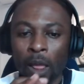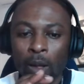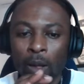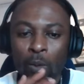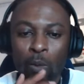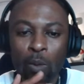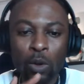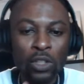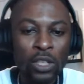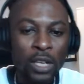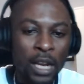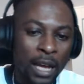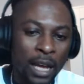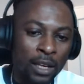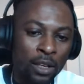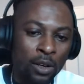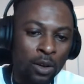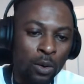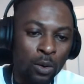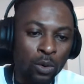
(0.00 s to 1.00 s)
What should I,
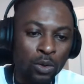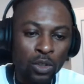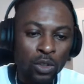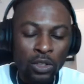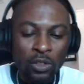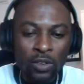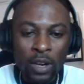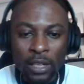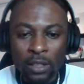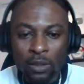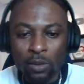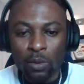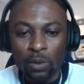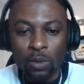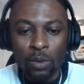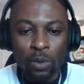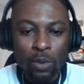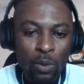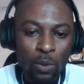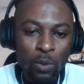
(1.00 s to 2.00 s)
just try to
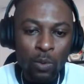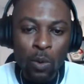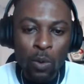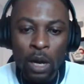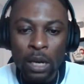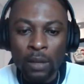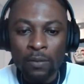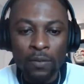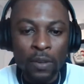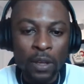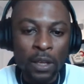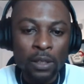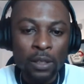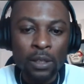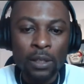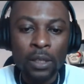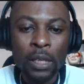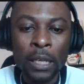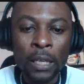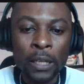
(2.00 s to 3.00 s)
work on things,
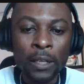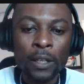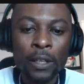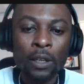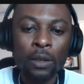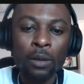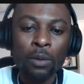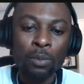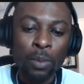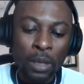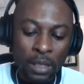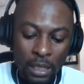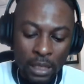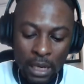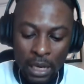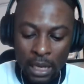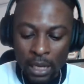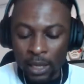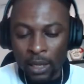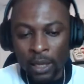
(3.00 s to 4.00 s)

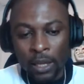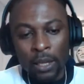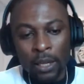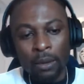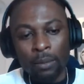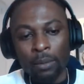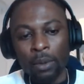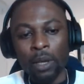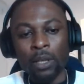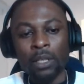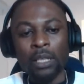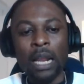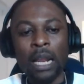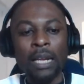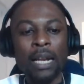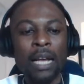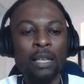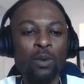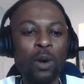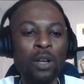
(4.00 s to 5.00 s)
basically, because like
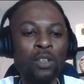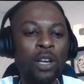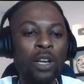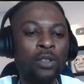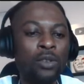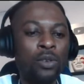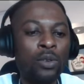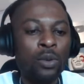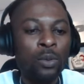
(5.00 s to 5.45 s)
that's what I try to do.